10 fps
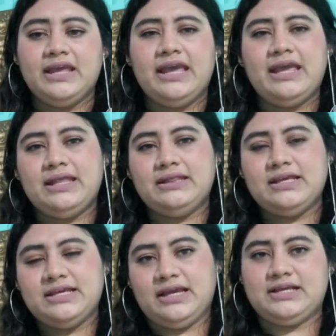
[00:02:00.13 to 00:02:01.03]
And
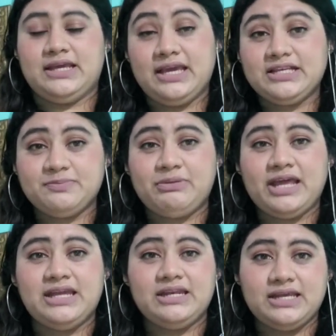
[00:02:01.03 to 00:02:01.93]
he
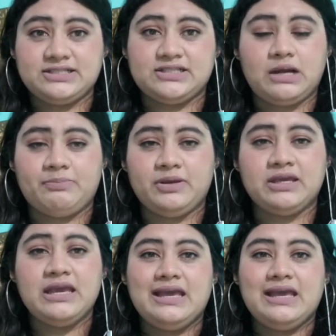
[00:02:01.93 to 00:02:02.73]
explained this topic